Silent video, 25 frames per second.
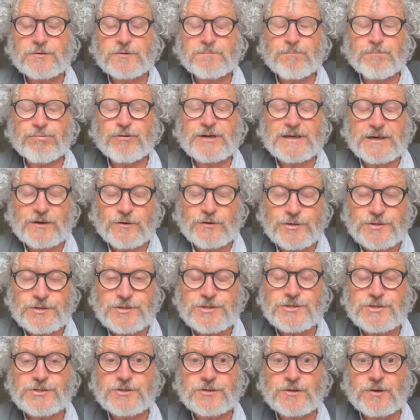
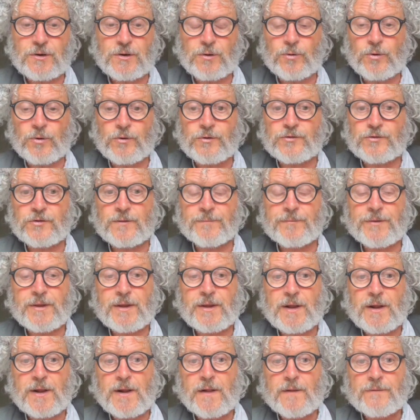pre-Christian laws
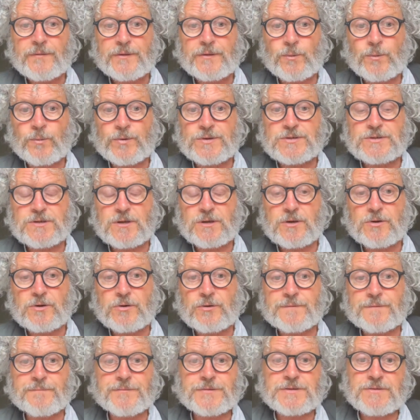that were
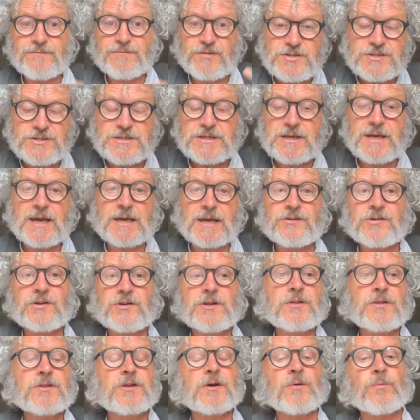so
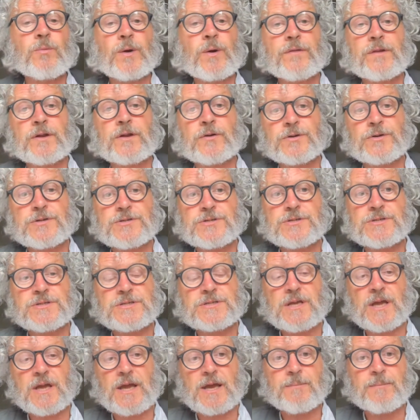sophisticated that when the
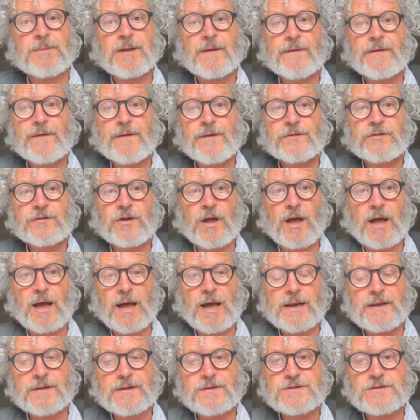Christians came to
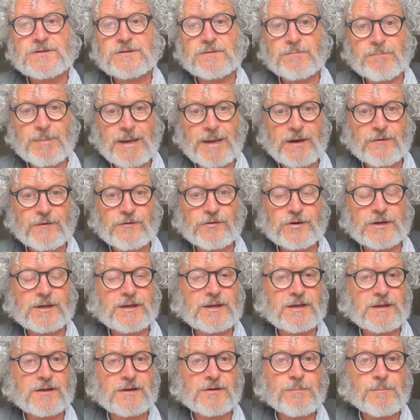Ireland, St. Patrick,
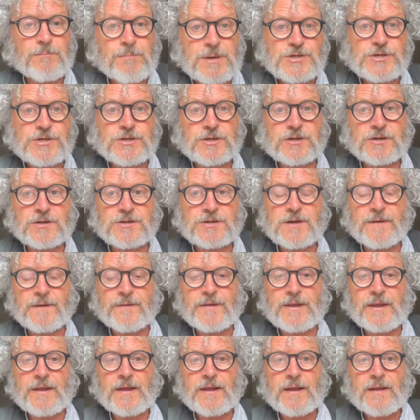he commissioned
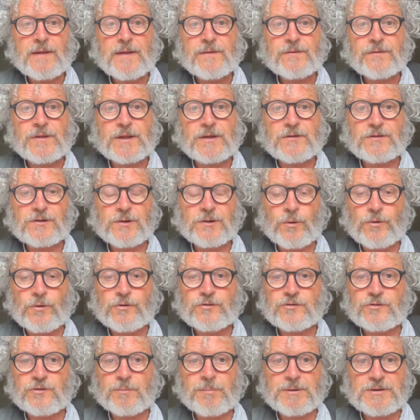these
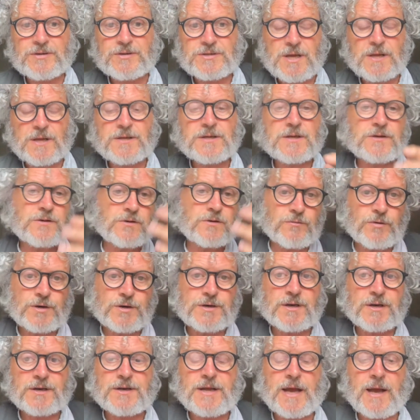laws to be studied and
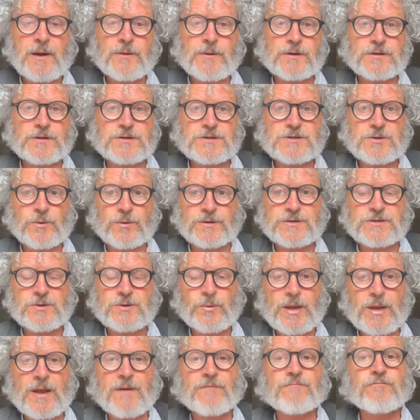written down and so on. So
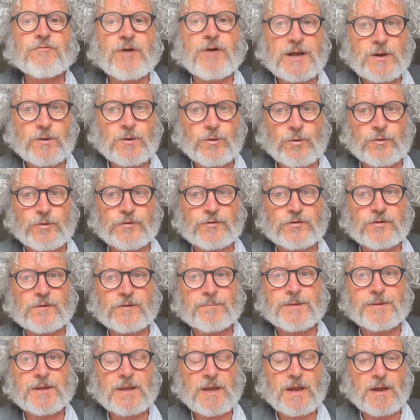we have records
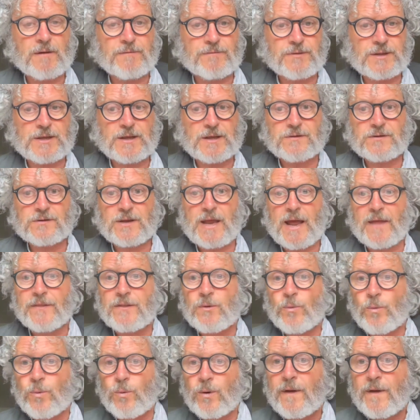of these. And
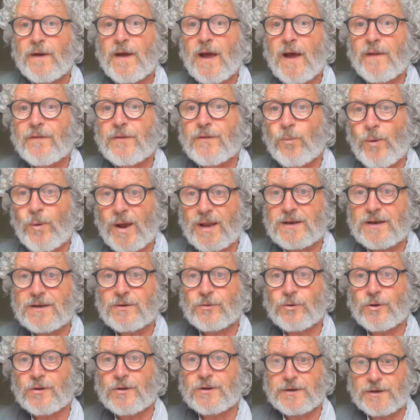the wet
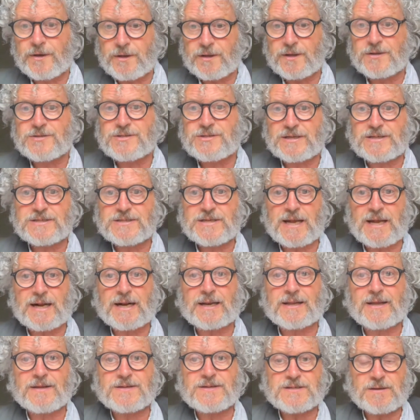nurse,
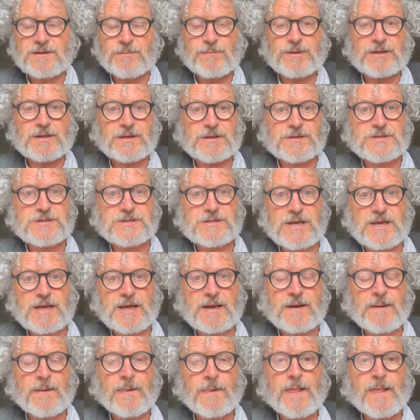exactly as somebody has said,